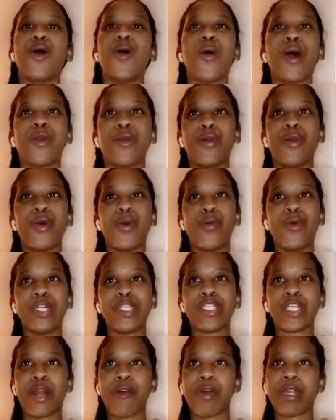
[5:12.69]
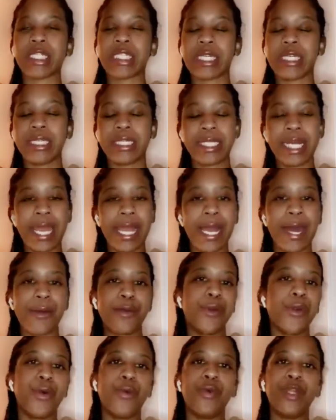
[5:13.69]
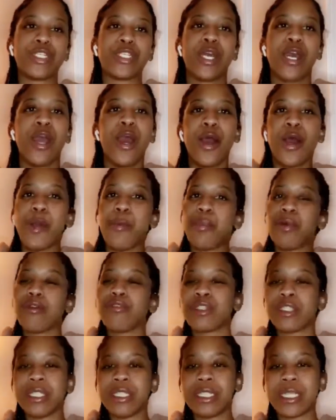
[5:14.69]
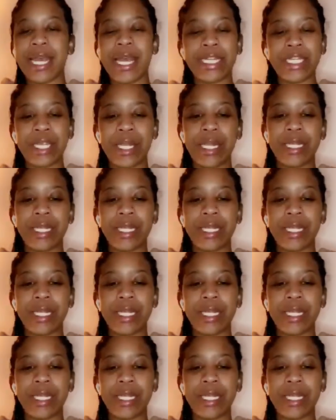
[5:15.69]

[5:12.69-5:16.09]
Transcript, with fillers: I don't know which direction to take. I don't know which approach to take